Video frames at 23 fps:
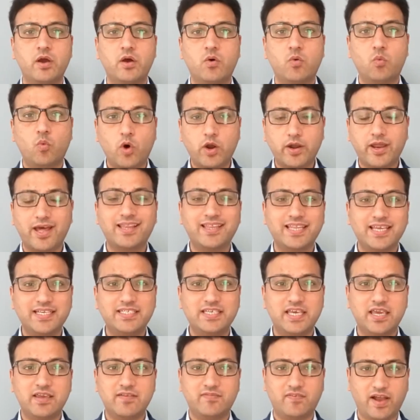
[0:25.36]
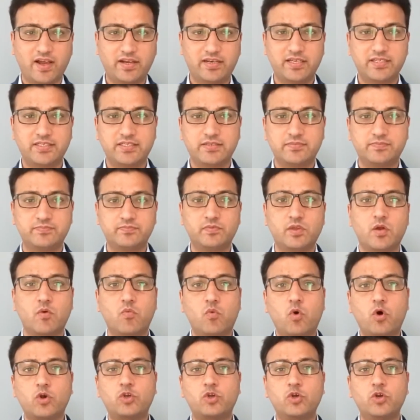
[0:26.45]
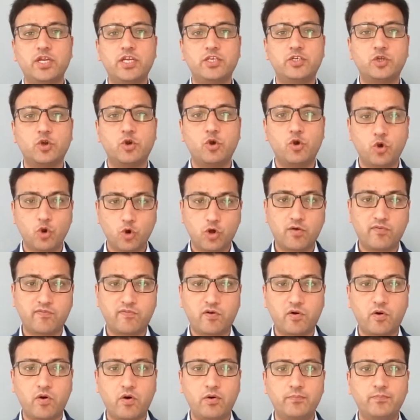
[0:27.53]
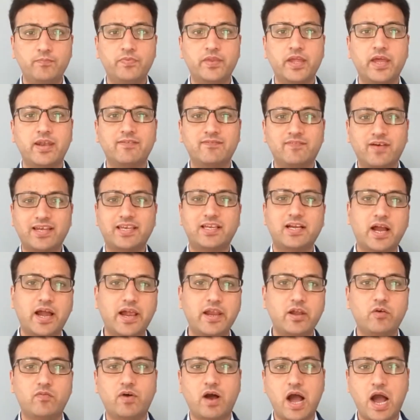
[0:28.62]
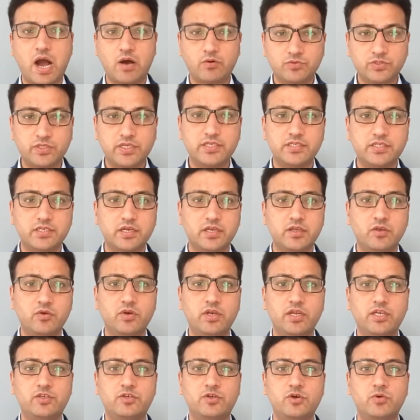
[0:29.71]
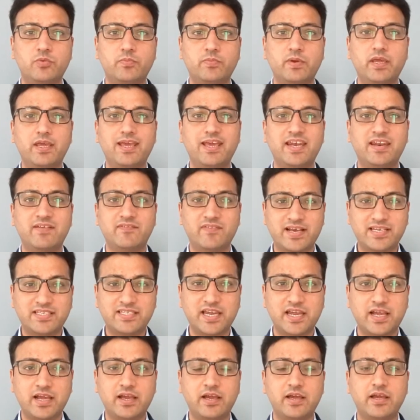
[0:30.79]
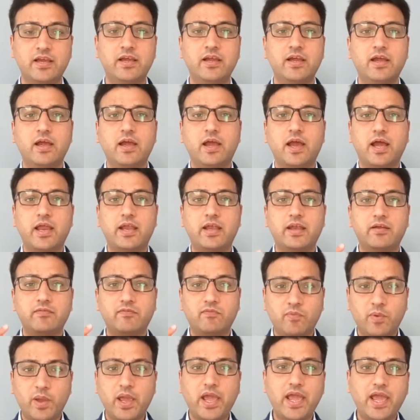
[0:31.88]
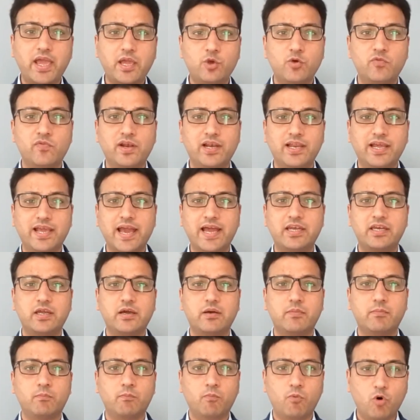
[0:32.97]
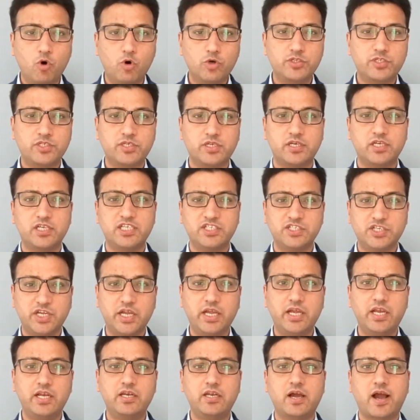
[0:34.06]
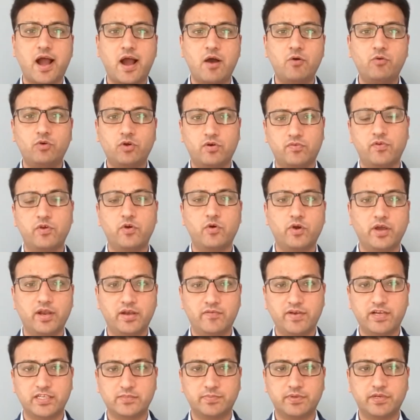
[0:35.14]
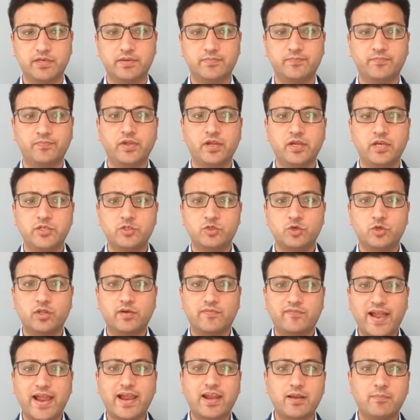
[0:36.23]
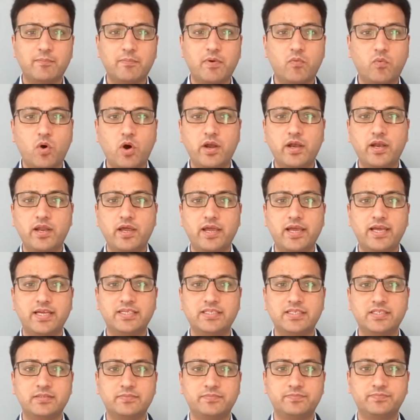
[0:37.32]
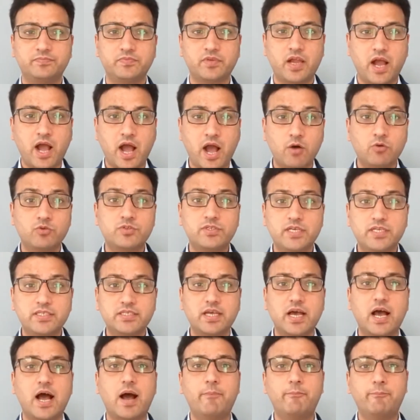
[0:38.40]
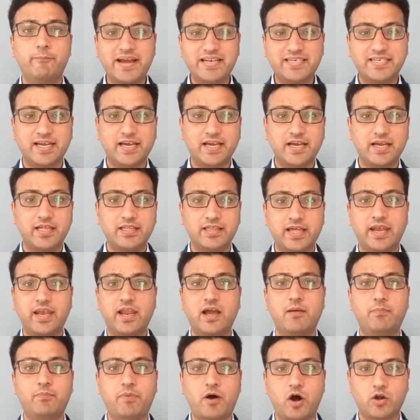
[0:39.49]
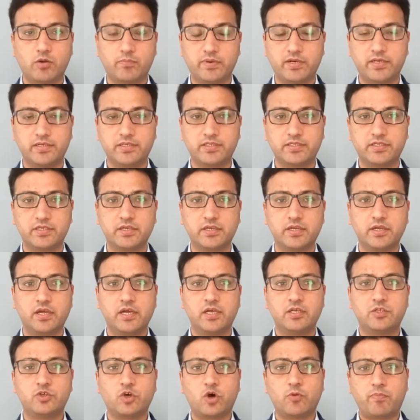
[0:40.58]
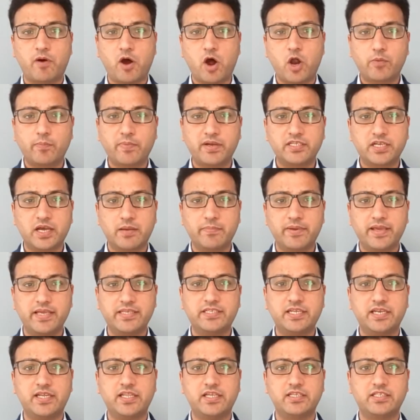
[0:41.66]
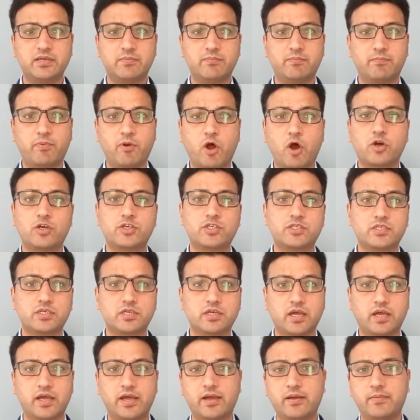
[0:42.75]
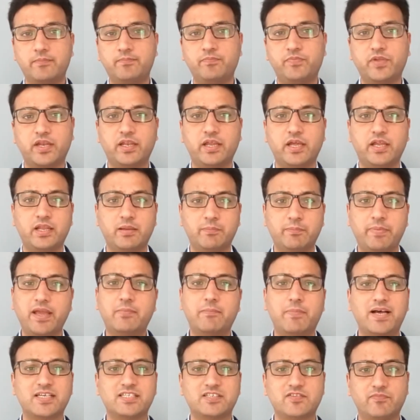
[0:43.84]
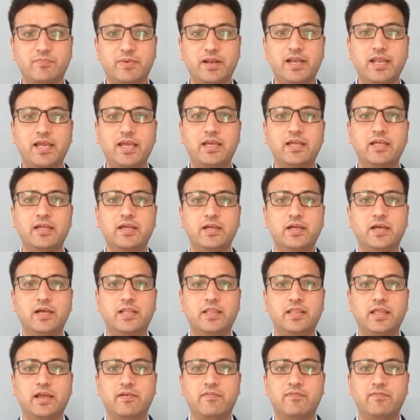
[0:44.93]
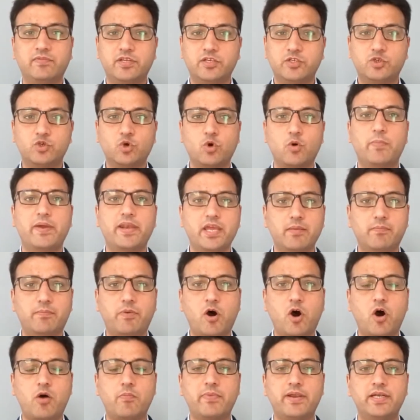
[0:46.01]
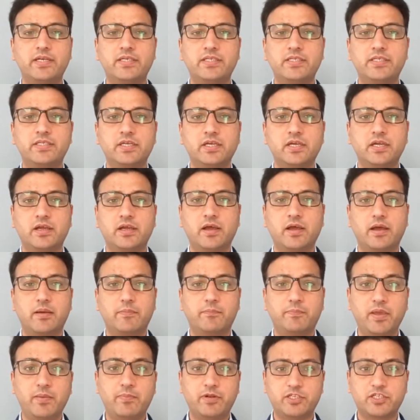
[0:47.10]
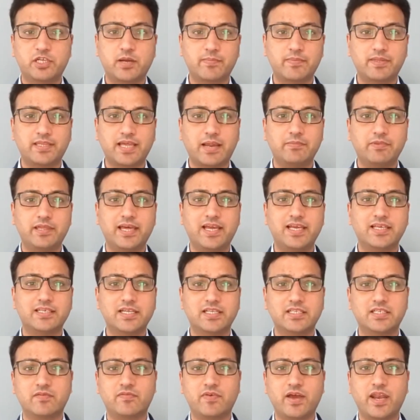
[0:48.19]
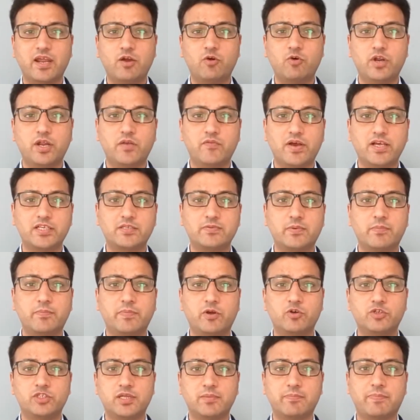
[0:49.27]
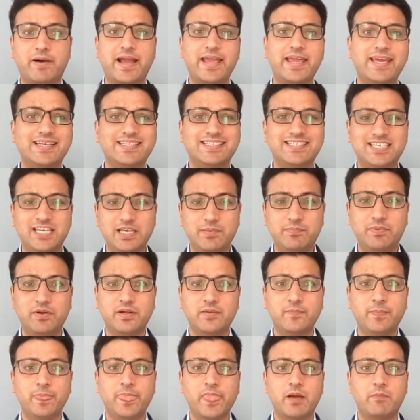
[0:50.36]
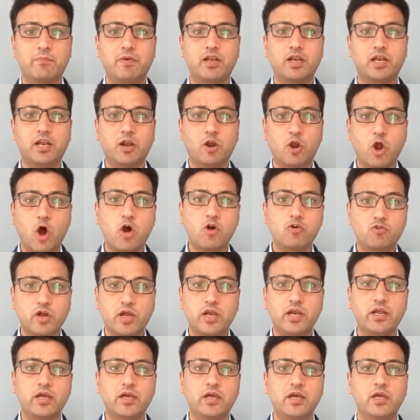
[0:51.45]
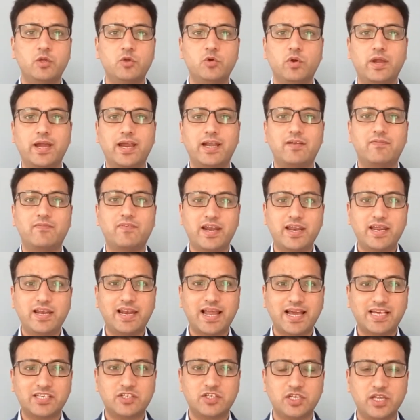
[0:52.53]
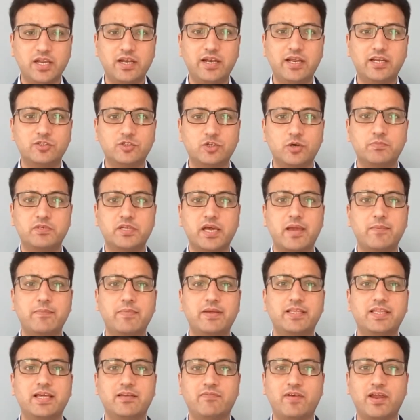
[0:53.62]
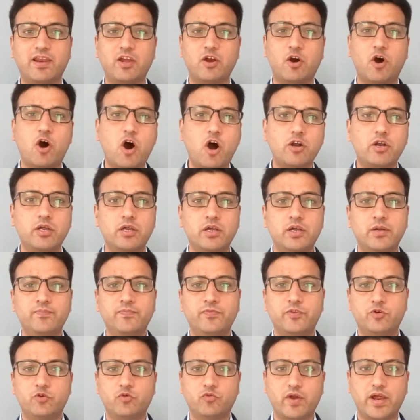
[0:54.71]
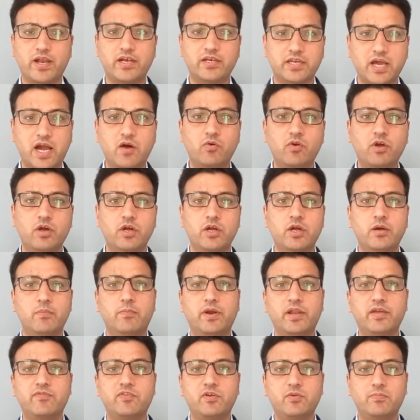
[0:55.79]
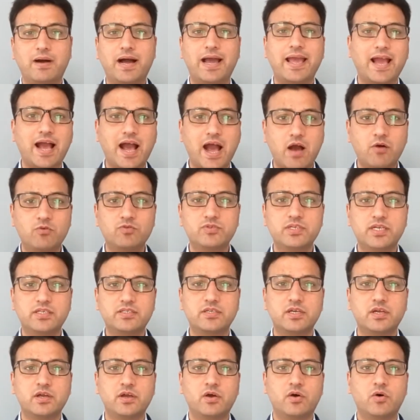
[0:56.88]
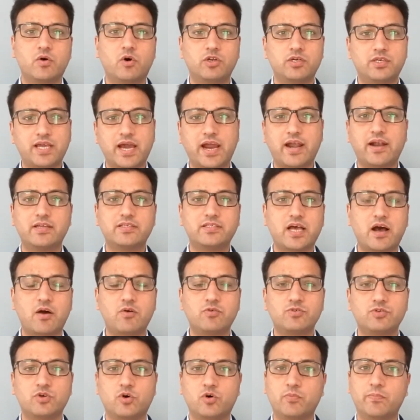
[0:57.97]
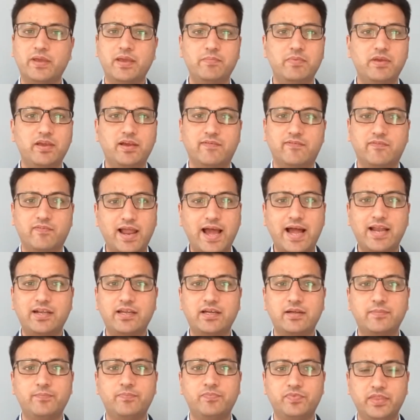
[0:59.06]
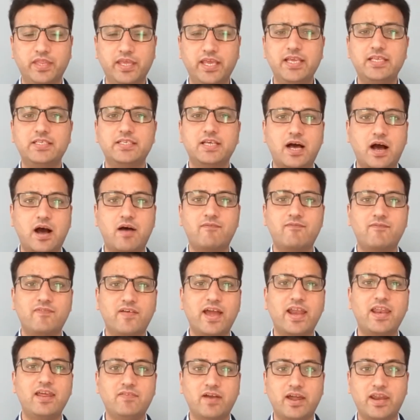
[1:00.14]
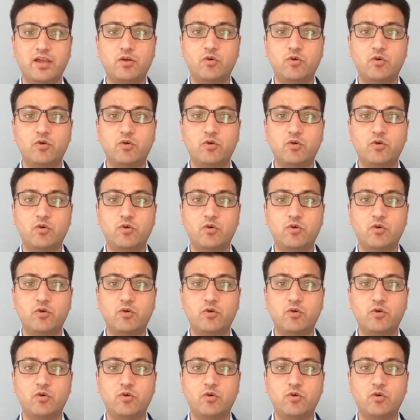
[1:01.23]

what are these key factors, what you need to look for, and what kind of houses you need to be investing, and where you will get most yield out of your investment. So the fact number 1 is houses are better than apartments. So apartments are basically there's a blocks in a big massive building. There's so many apartments. People sometimes think it's a very good investment because they're buying it cheap, but in a long run you get very less yield and sometimes they're very hard to rent out. But if you buy houses or terrace house or maybe a flat, these are very